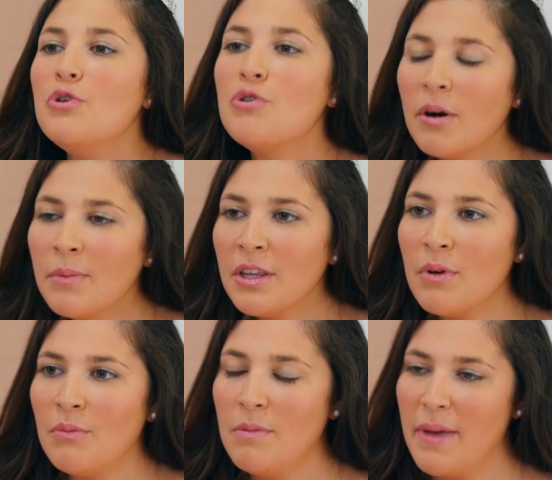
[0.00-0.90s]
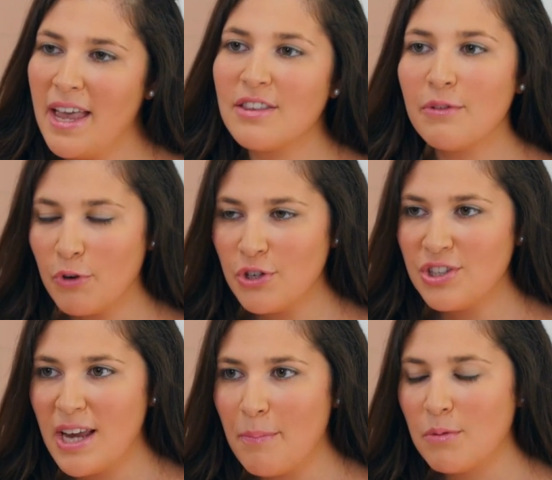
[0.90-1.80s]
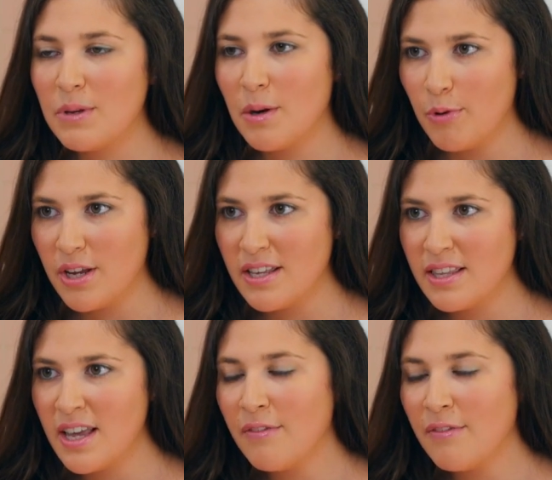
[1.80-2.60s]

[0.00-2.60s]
Normally when we bake, the first step would be to preheat the